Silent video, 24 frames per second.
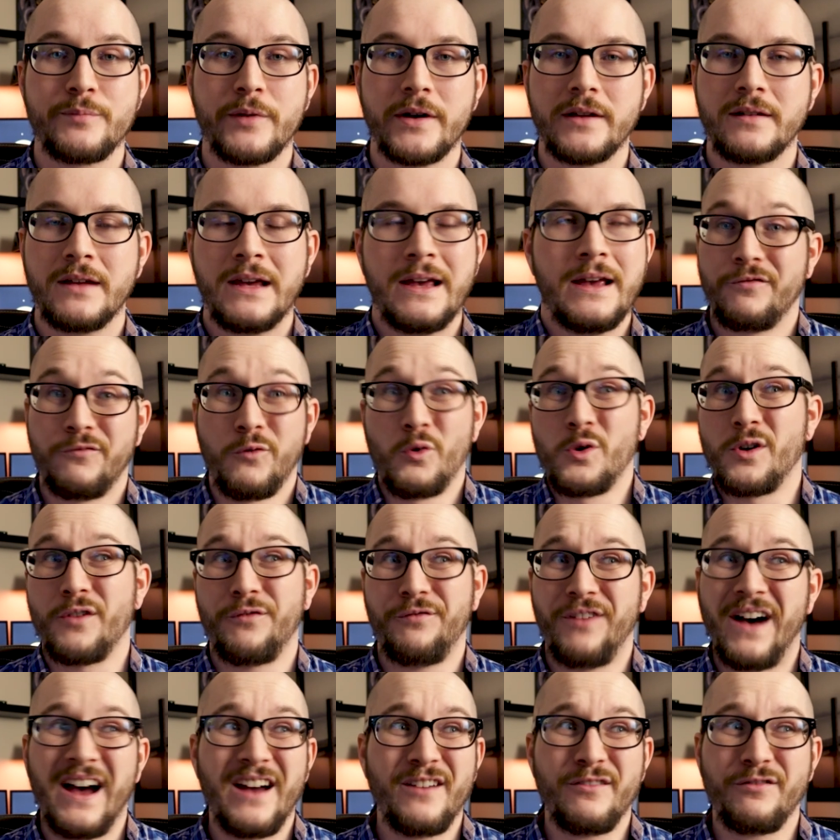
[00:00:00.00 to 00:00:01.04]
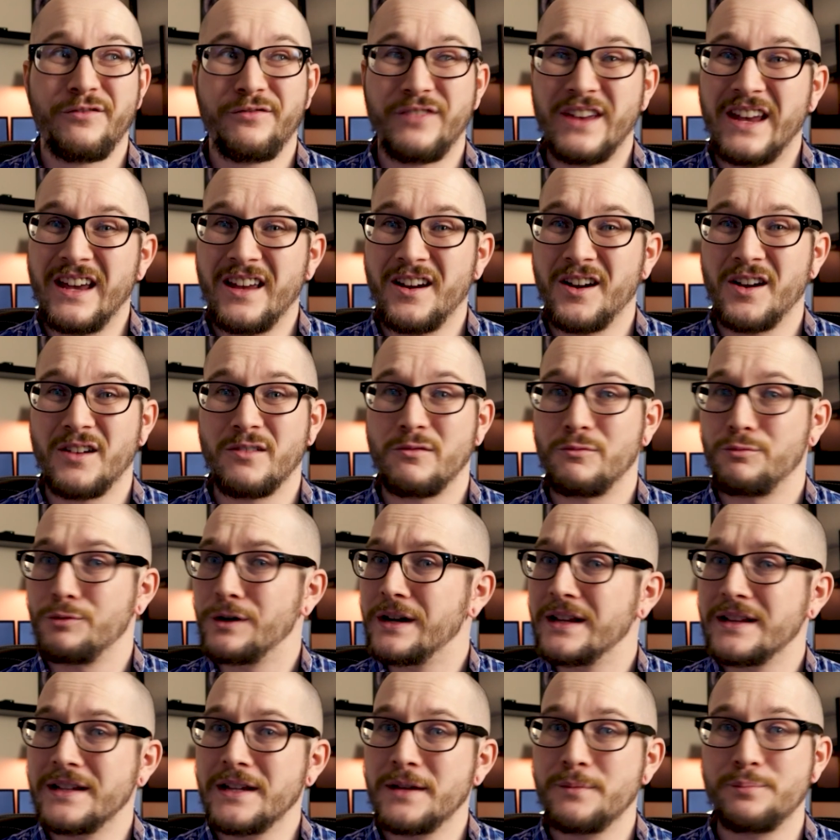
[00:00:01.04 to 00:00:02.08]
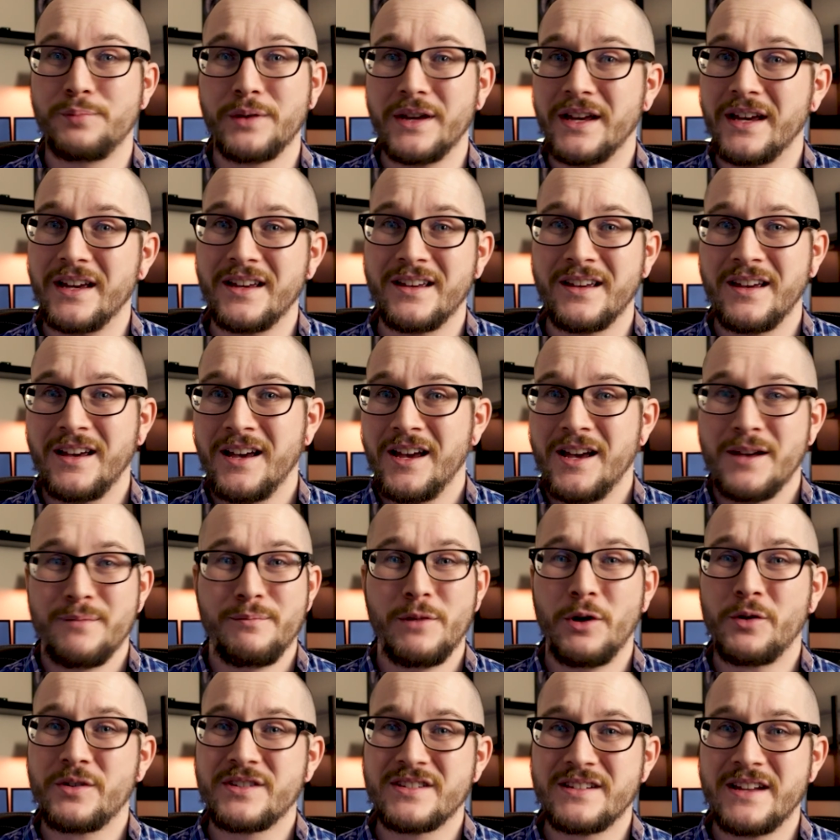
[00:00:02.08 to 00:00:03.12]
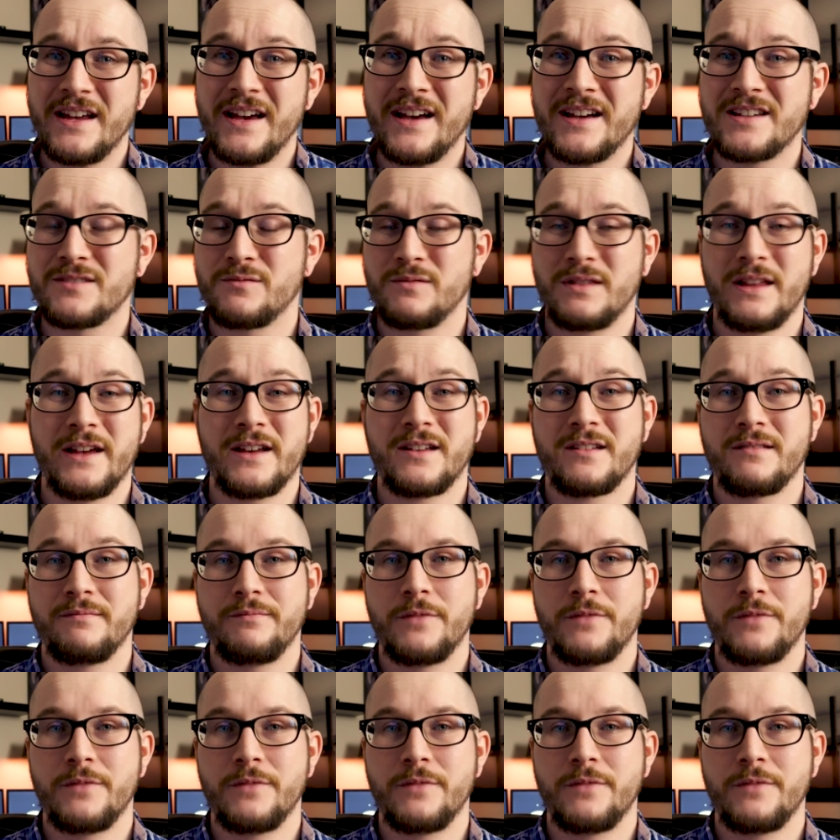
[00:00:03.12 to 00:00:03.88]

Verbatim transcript: but 4 to 5 feet are really big. Milk snakes, like